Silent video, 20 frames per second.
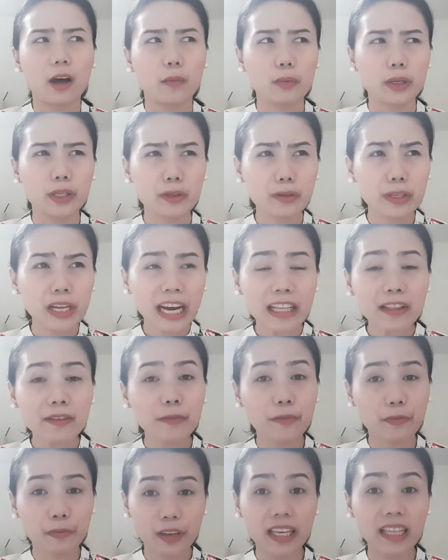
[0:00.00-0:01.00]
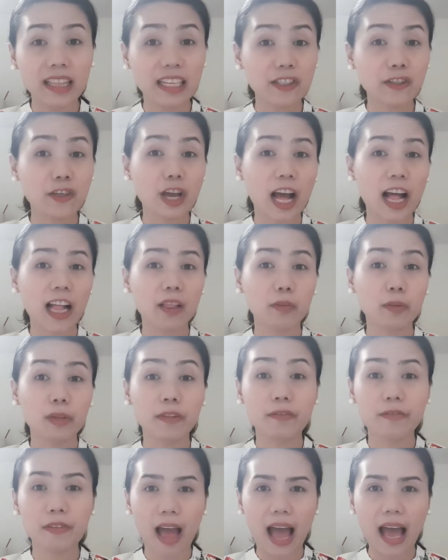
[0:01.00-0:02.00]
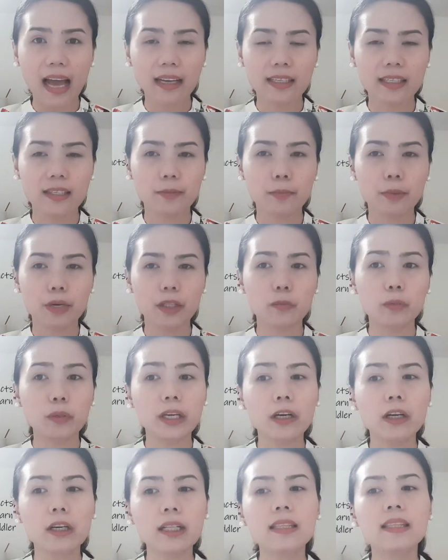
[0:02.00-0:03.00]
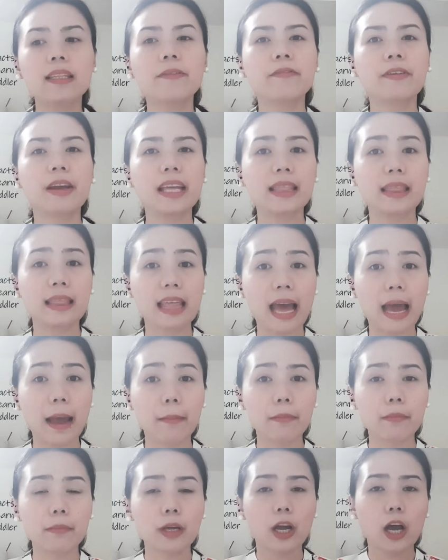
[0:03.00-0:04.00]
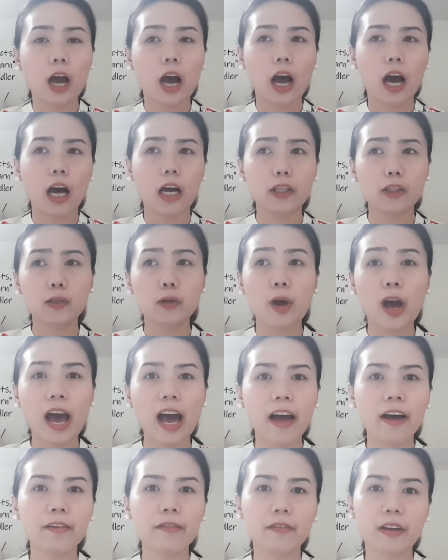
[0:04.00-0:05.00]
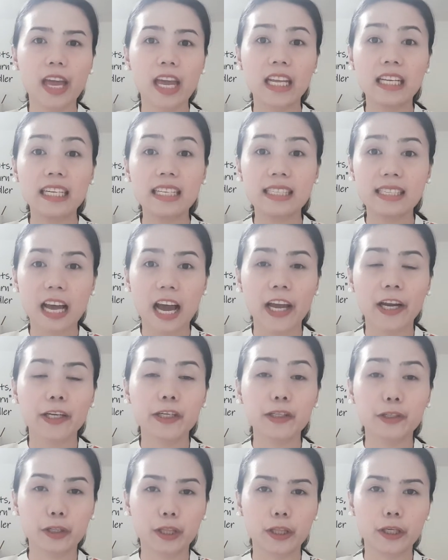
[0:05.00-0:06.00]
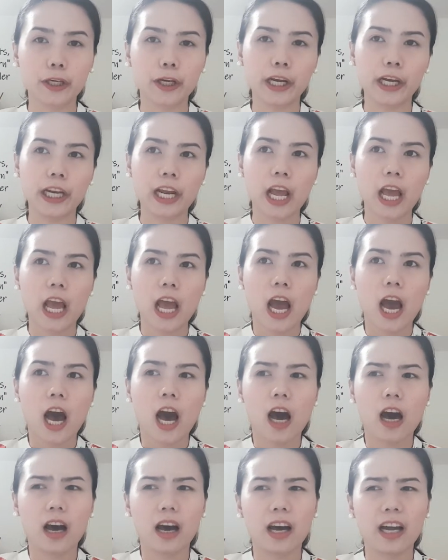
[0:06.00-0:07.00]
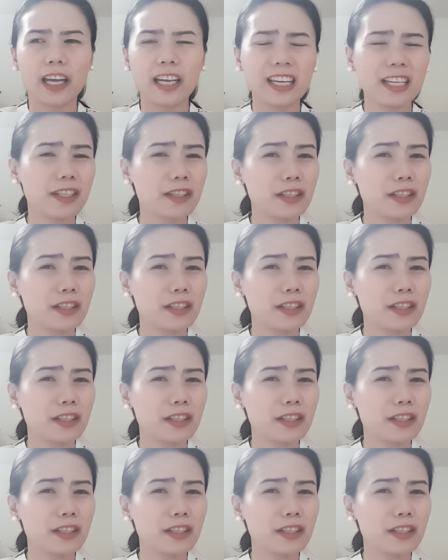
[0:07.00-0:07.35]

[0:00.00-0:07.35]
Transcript: we do not feed the child with facts, but we cultivate them to have a desire to learn. It is